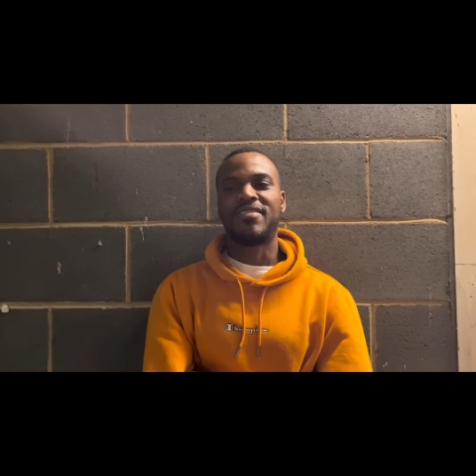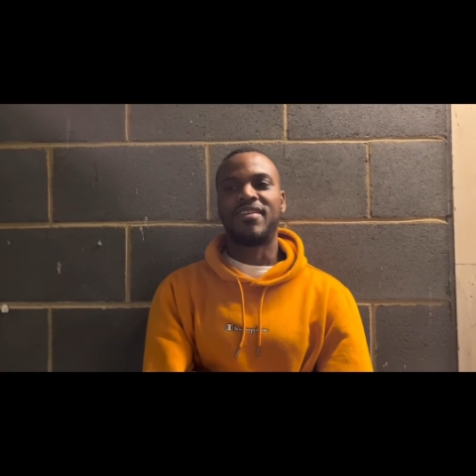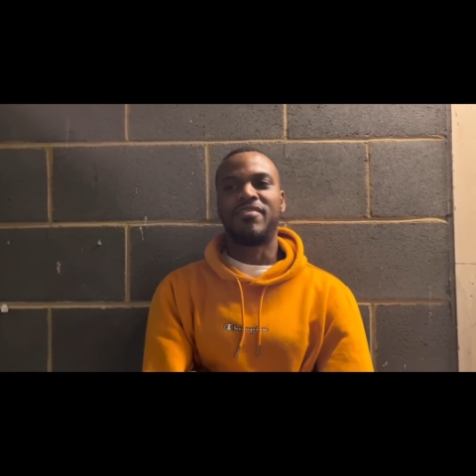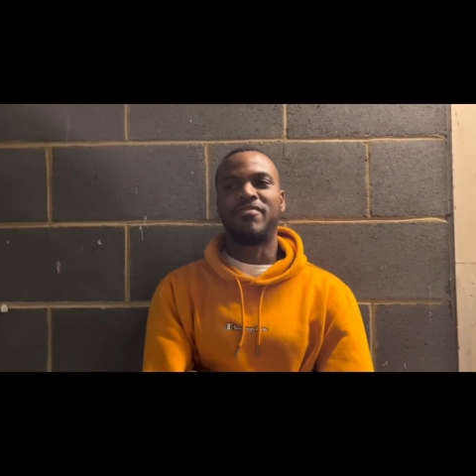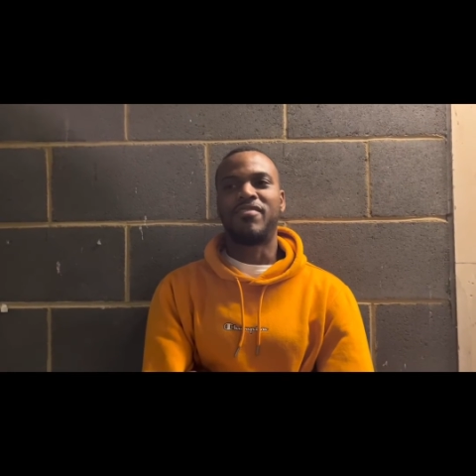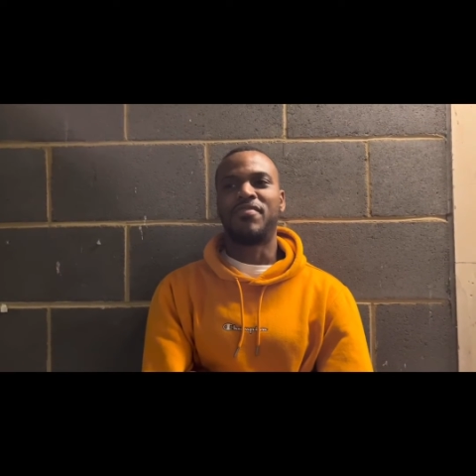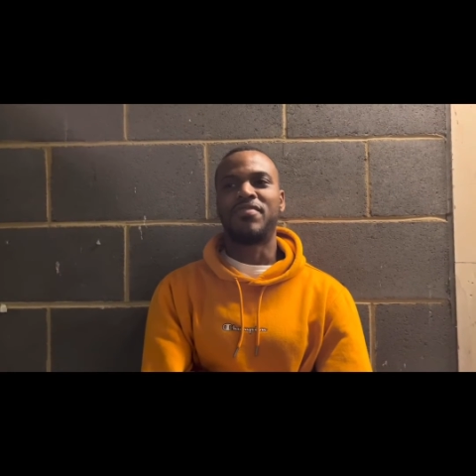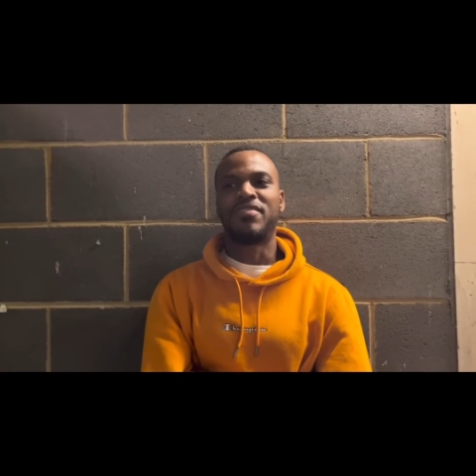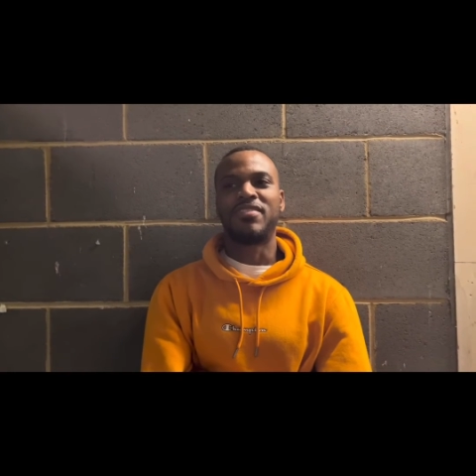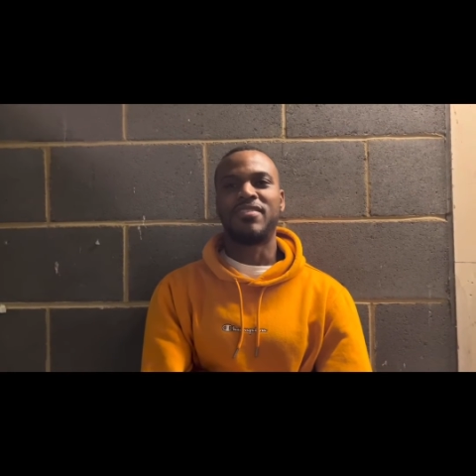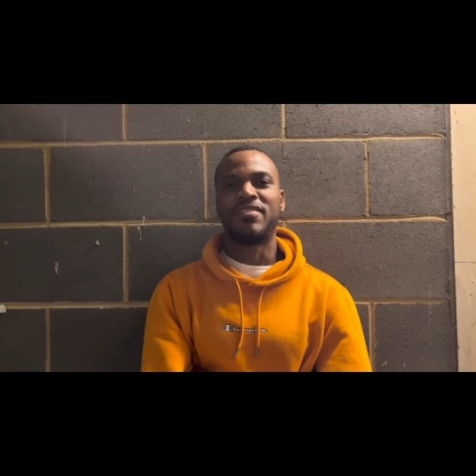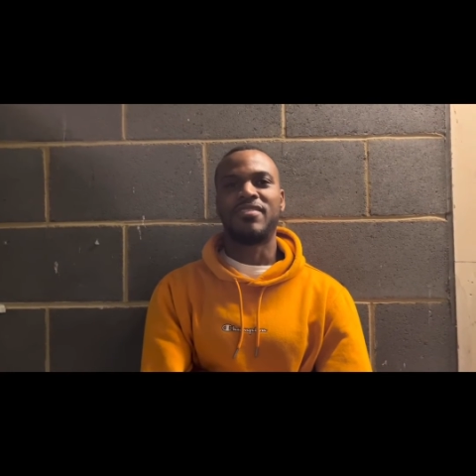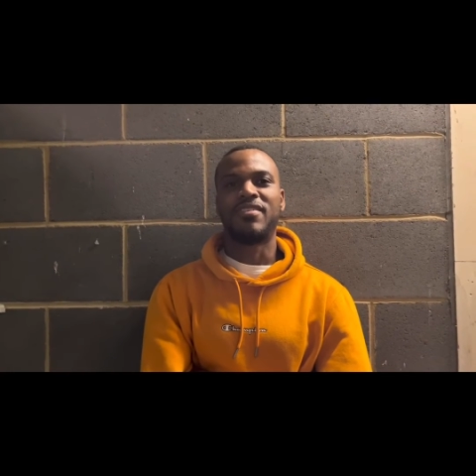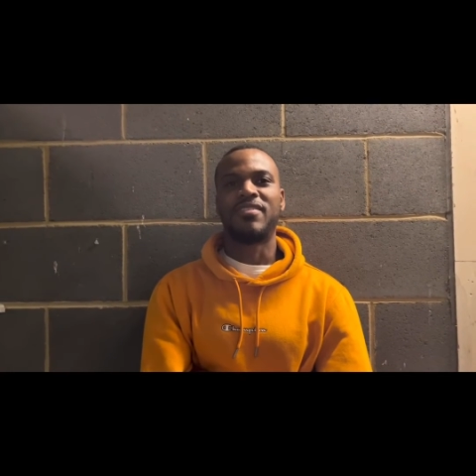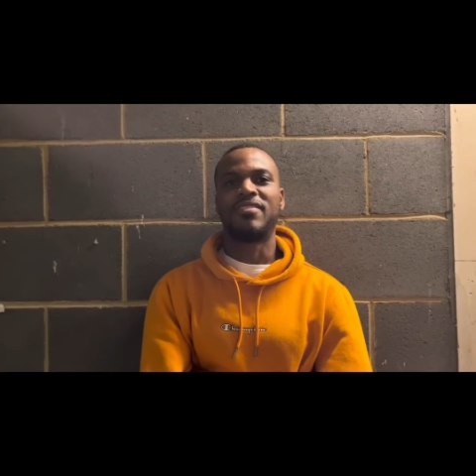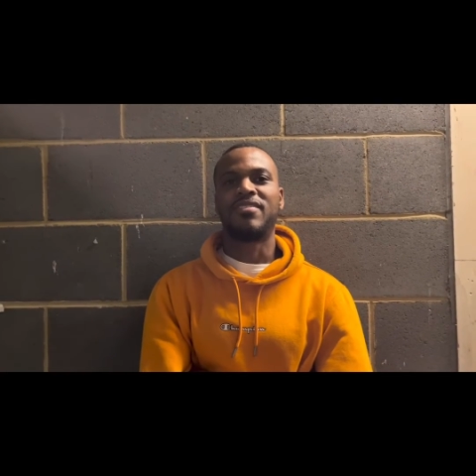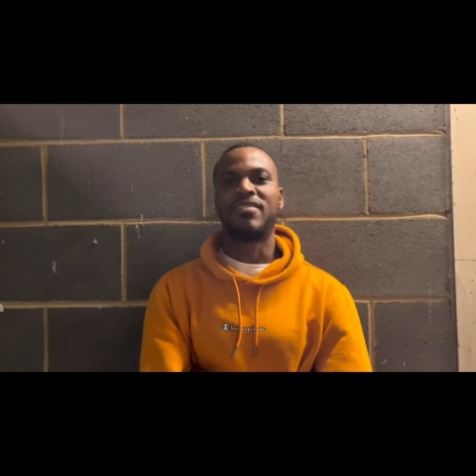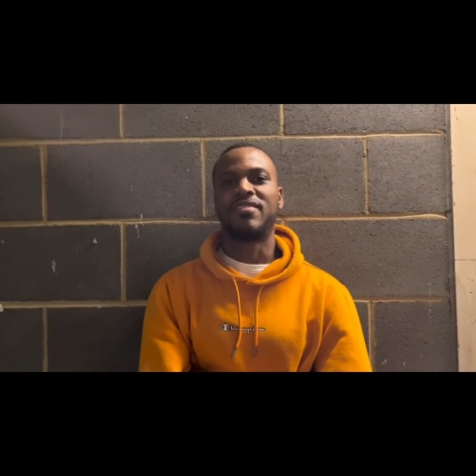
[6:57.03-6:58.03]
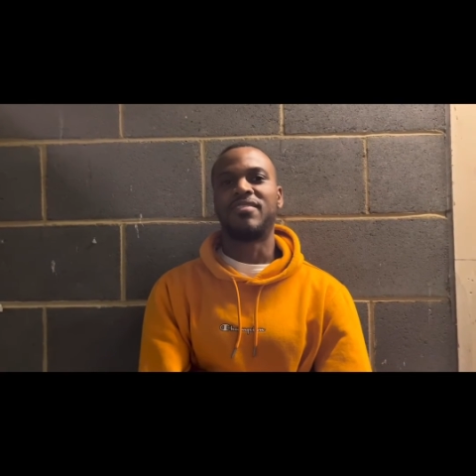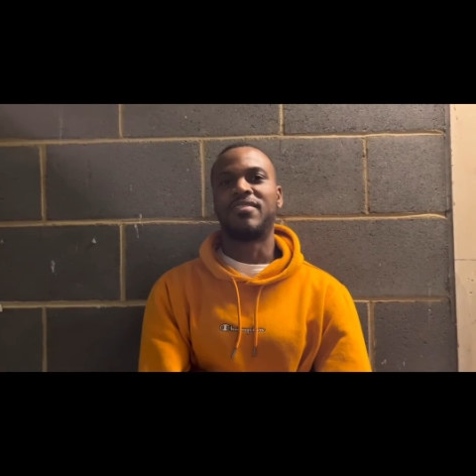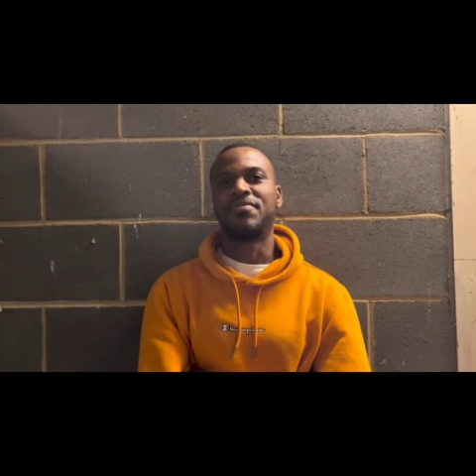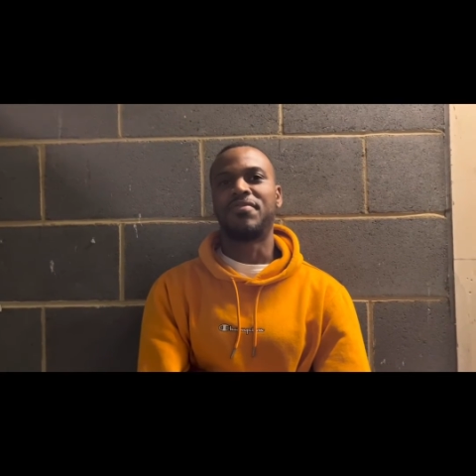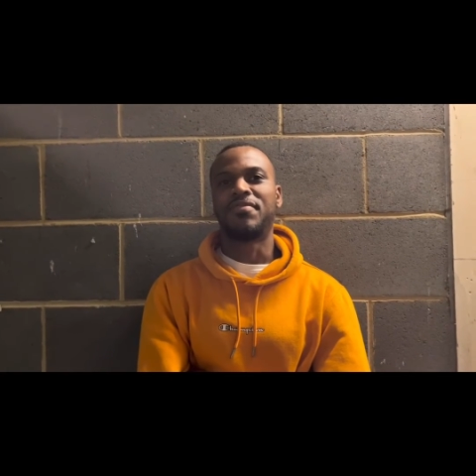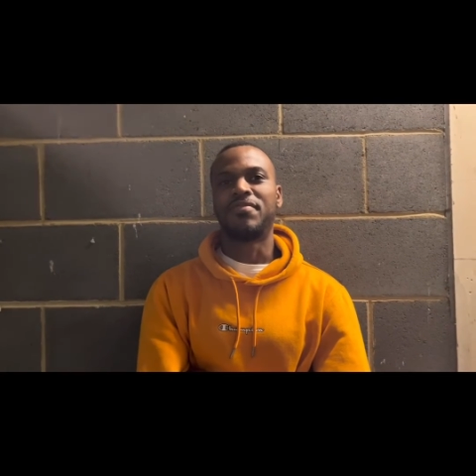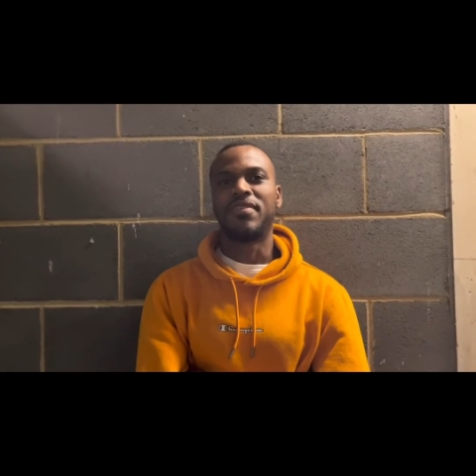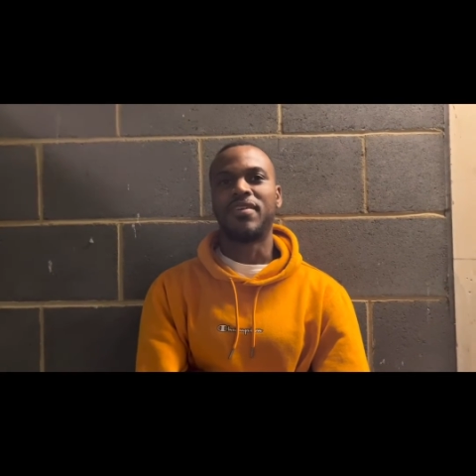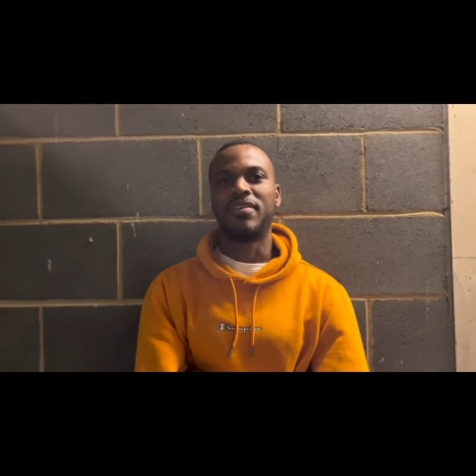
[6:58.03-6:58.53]
I'd rather see something
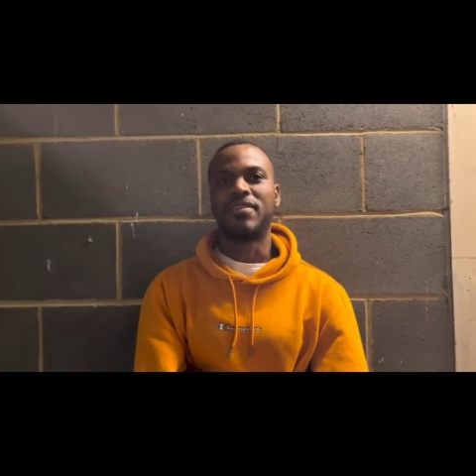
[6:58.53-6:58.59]
like that.